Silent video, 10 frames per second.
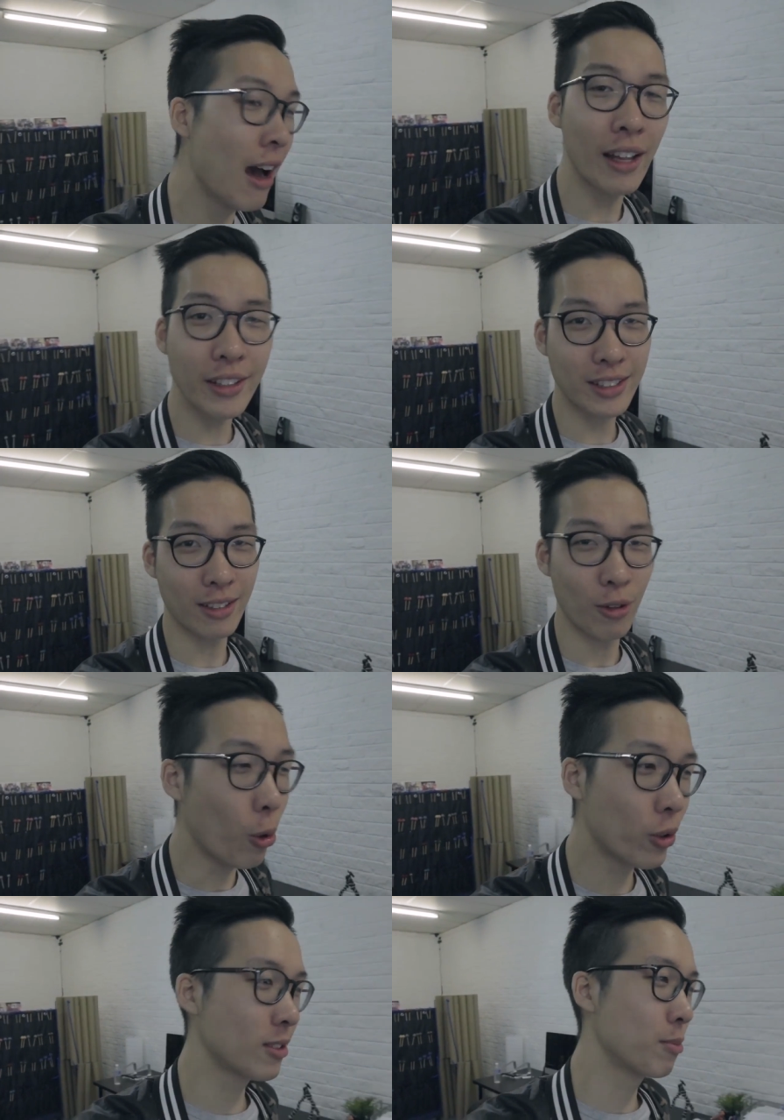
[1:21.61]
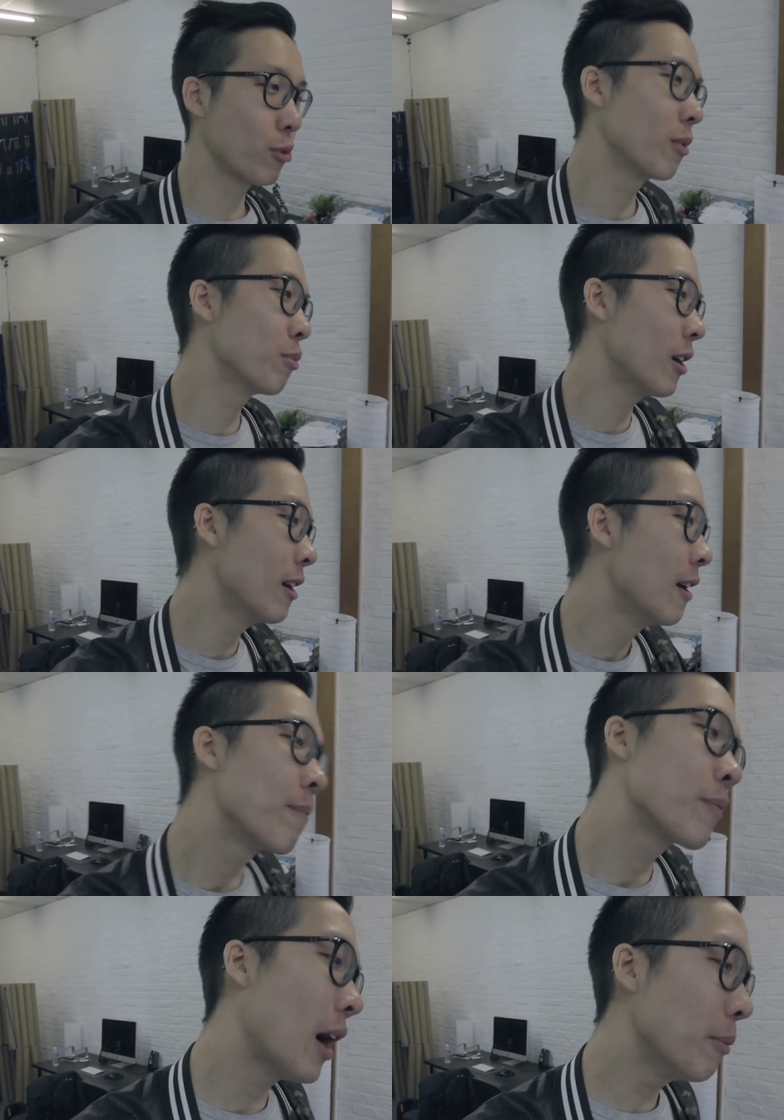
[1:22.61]
I think it's an awesome marimba.
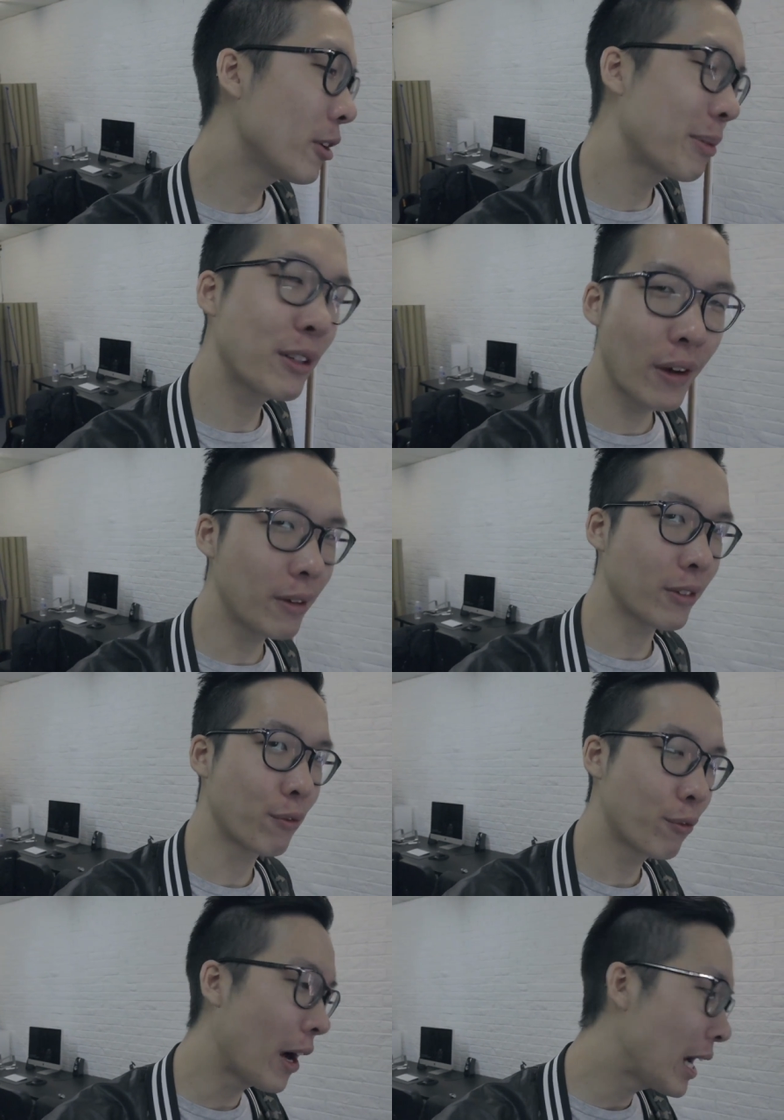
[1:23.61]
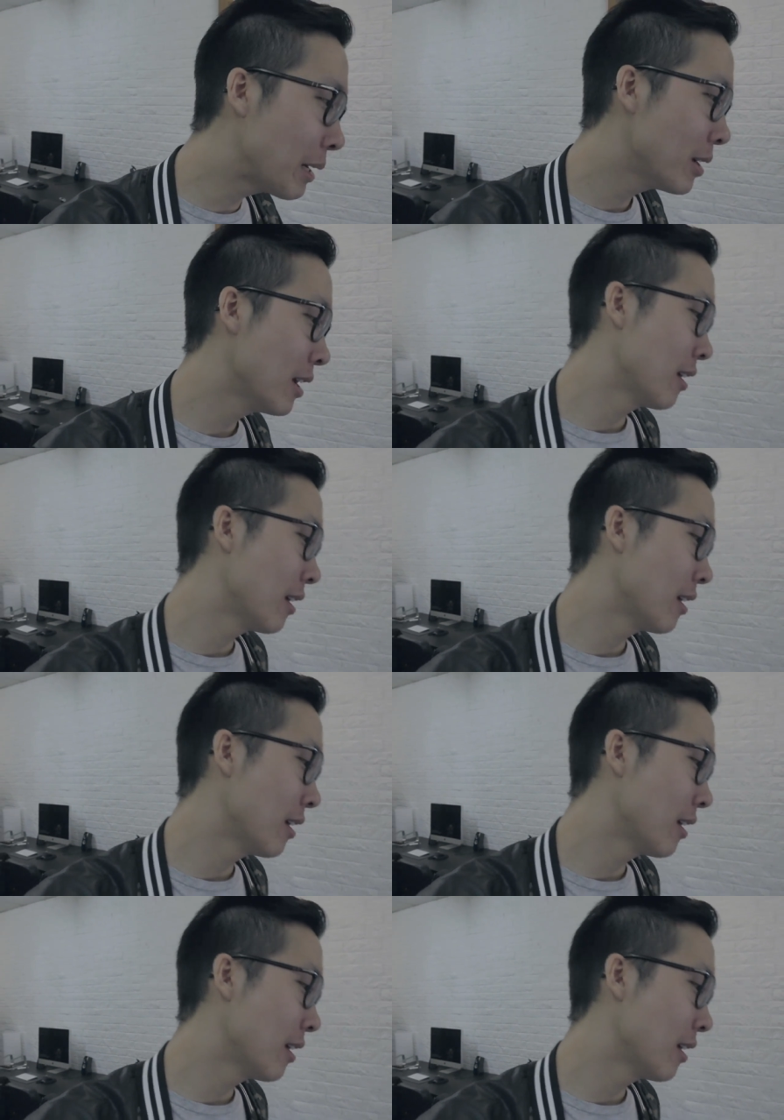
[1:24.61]
I'm not a big fan of the frame.